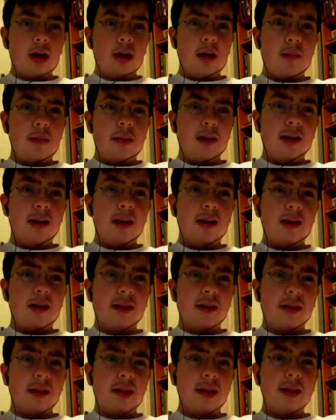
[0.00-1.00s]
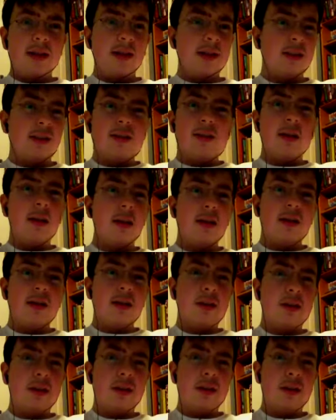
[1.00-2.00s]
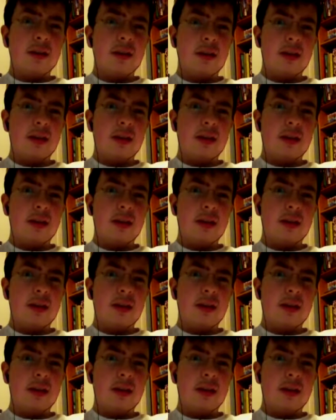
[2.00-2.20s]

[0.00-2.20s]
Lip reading: About these Night Stalkers,